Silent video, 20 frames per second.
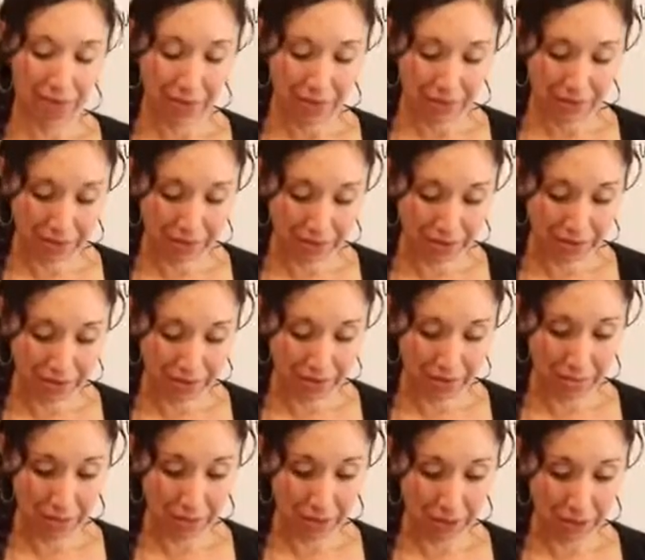So this
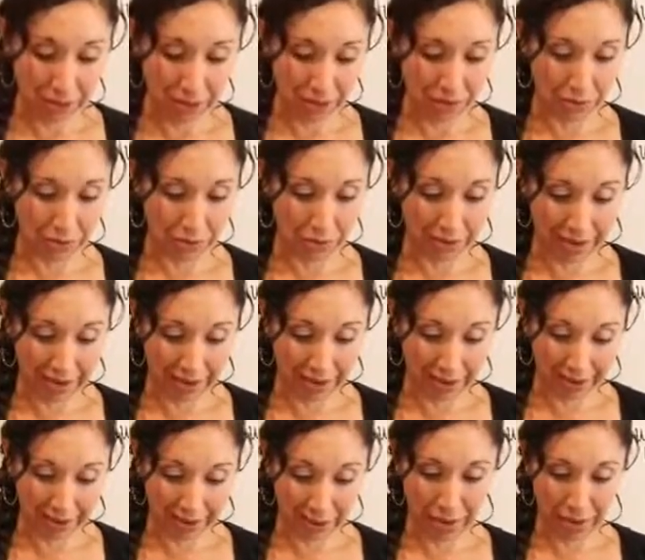molecule acts
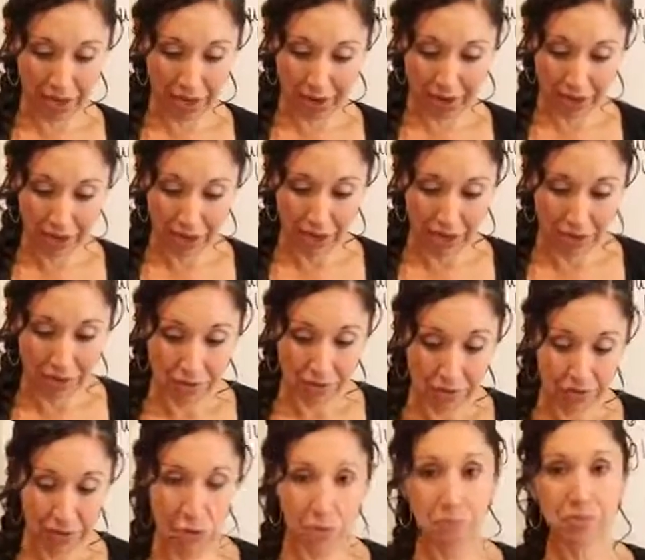as a parent,
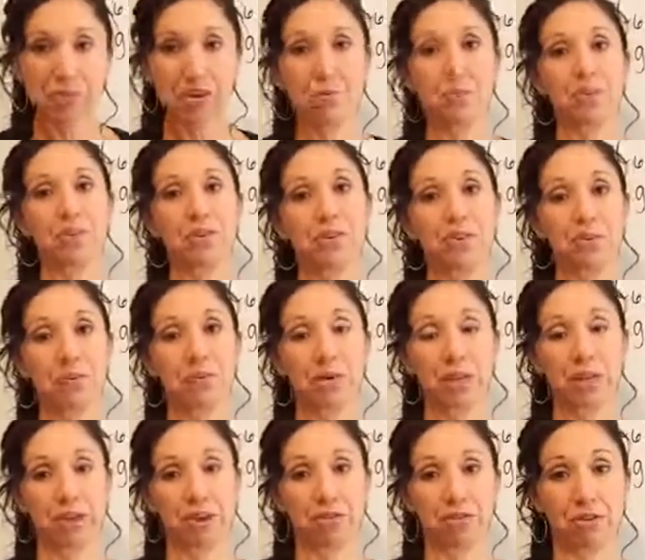scoops up 2
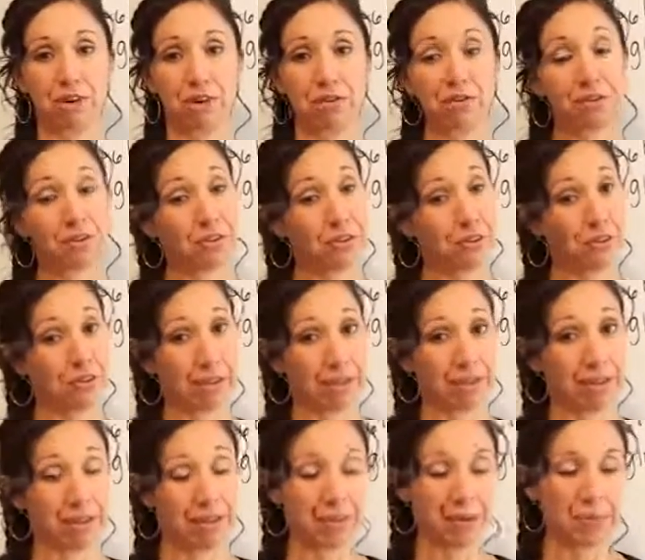electrons, 2
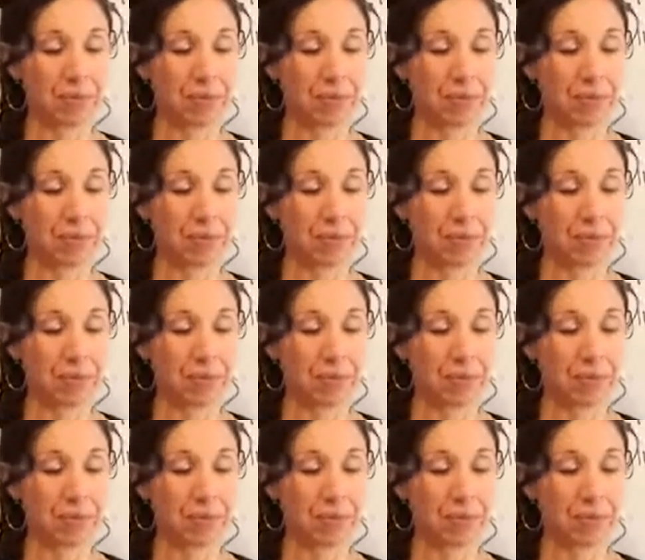kids,